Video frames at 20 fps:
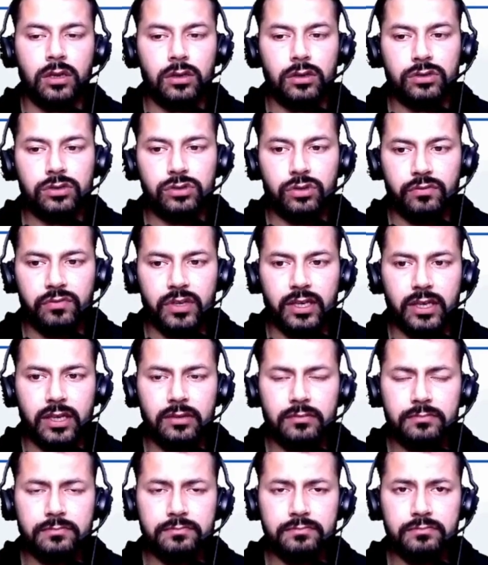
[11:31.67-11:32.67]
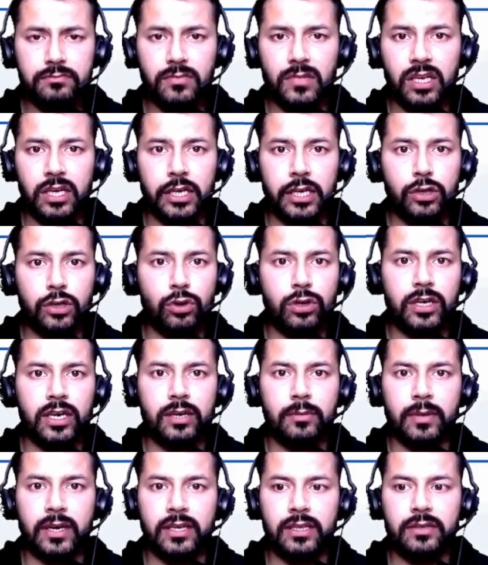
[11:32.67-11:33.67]
so we can recall it
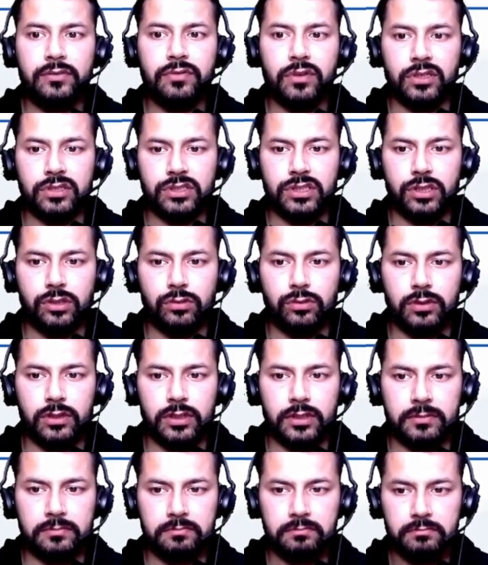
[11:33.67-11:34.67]
by the function only.